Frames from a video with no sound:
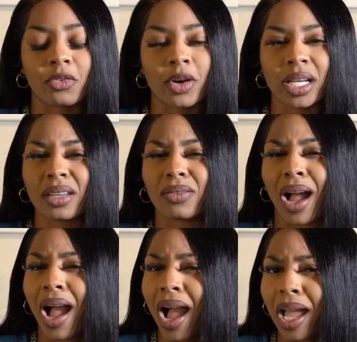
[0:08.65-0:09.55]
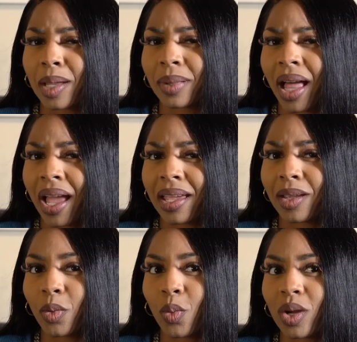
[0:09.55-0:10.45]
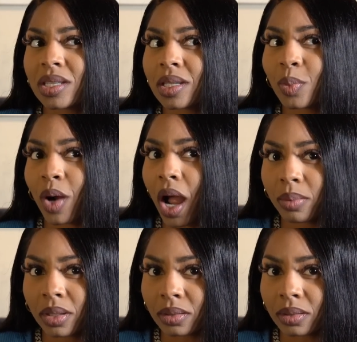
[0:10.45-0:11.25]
Funny vibe. Like, what's the problem? May